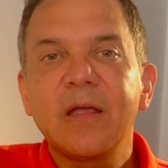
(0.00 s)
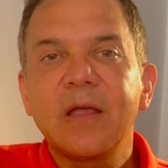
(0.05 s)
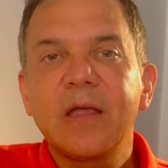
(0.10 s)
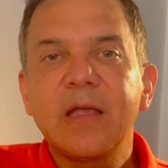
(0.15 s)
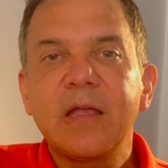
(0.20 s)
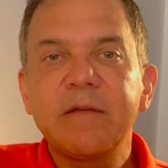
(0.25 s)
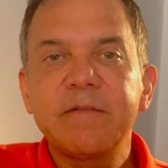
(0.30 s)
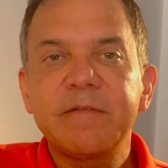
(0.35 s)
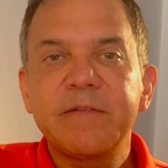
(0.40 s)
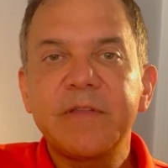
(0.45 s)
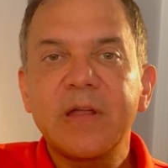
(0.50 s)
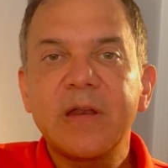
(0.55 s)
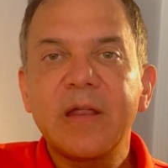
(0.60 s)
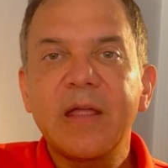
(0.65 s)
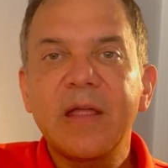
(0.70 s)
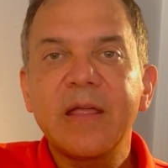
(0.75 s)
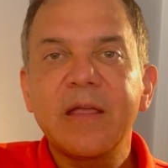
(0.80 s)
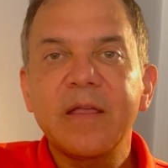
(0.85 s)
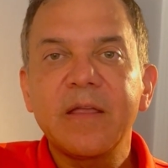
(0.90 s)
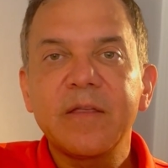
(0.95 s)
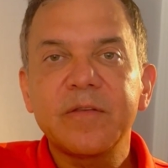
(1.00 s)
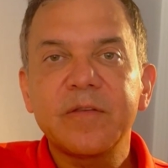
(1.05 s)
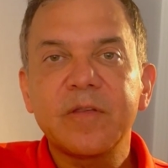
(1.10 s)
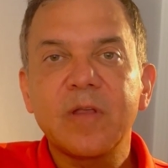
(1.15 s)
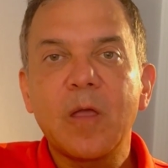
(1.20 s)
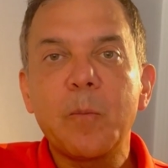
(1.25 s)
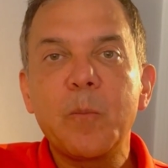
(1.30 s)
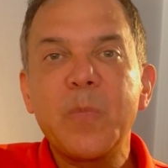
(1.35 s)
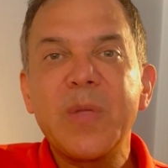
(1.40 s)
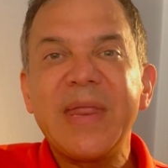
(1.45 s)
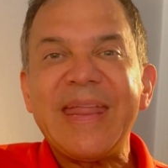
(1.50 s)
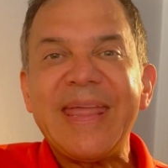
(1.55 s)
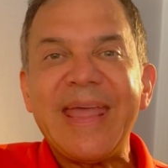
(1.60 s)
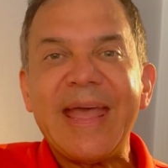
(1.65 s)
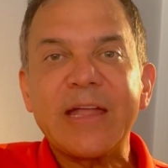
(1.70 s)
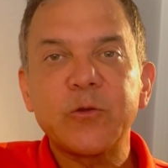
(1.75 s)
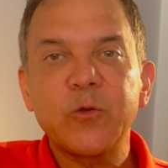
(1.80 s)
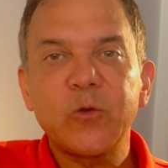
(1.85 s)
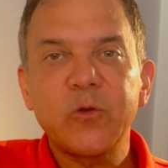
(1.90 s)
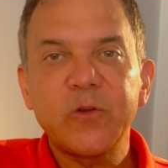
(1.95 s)
if there is
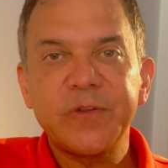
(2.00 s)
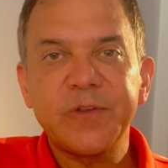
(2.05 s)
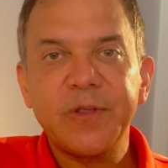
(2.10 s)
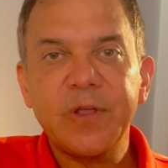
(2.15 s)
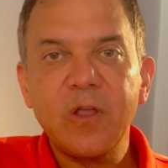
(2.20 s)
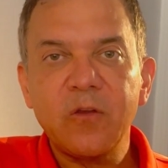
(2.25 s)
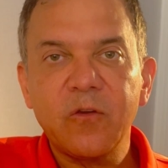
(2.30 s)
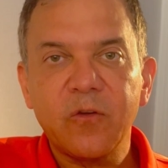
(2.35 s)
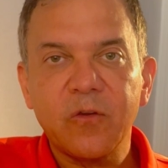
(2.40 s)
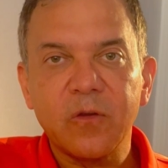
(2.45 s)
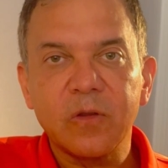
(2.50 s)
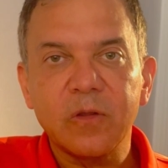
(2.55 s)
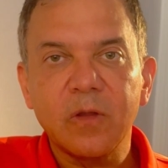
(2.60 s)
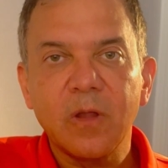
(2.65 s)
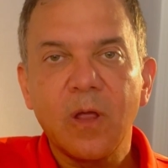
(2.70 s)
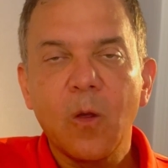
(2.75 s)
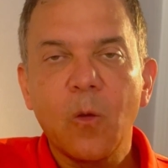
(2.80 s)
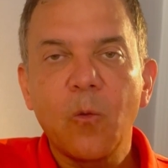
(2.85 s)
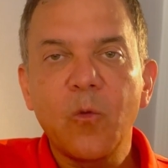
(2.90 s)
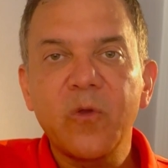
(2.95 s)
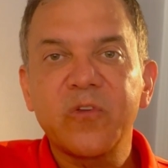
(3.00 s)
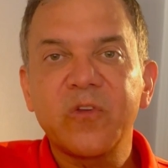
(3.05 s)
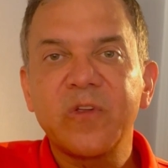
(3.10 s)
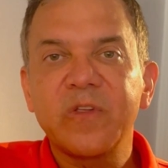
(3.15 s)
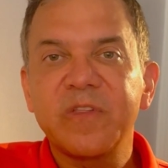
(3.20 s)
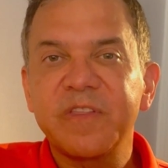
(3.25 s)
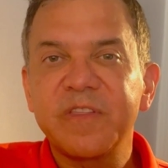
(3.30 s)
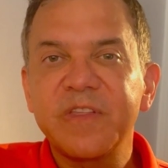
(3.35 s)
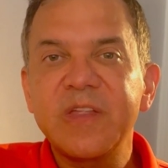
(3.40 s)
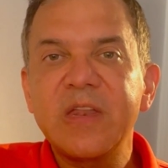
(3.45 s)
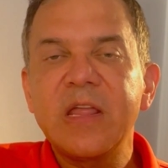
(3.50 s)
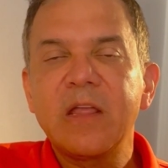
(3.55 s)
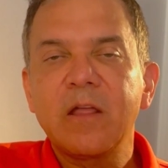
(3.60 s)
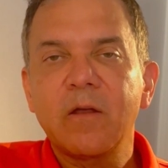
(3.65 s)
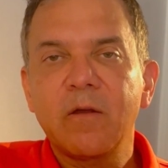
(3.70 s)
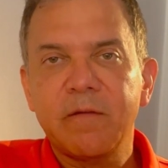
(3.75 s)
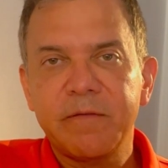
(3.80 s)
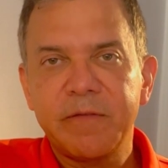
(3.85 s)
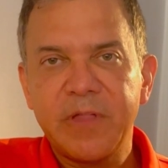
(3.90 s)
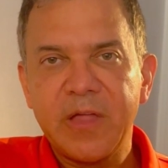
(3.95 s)
miniaturization, which is thinning
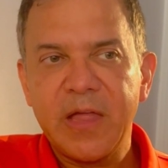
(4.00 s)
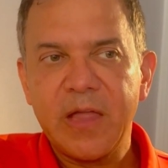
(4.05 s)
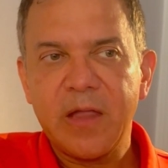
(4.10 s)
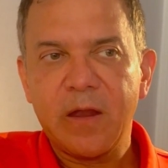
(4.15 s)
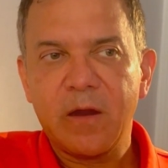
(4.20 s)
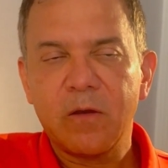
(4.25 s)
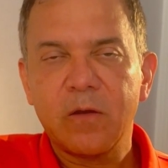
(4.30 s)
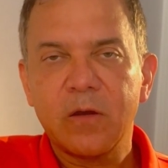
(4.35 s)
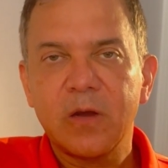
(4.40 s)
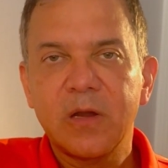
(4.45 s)
of the hair.